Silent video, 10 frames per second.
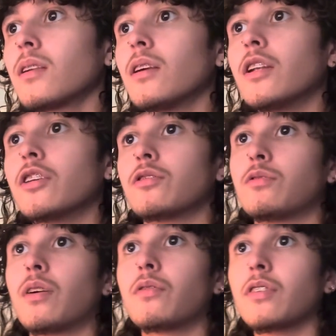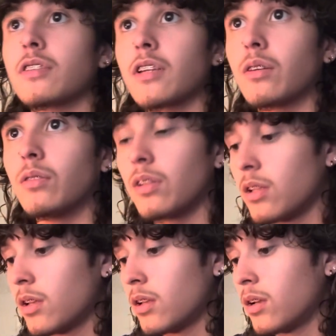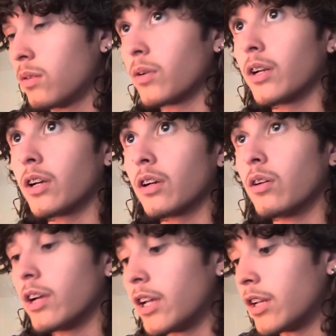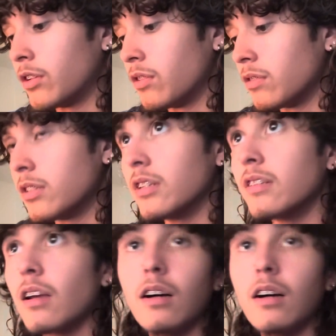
initial reference angle, we're going to go ahead and use the